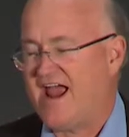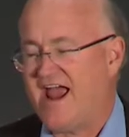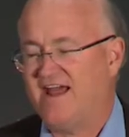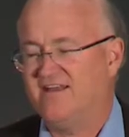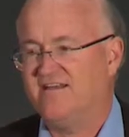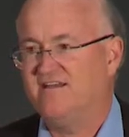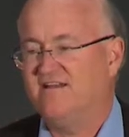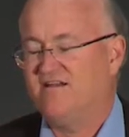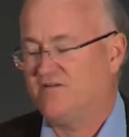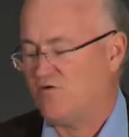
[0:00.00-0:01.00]
and
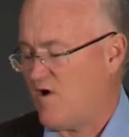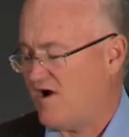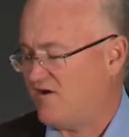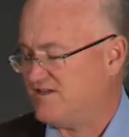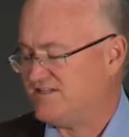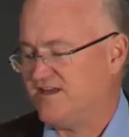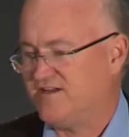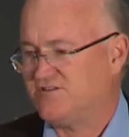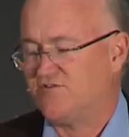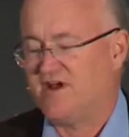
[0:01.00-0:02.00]
the wireless
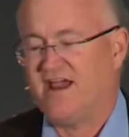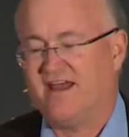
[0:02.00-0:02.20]
industry.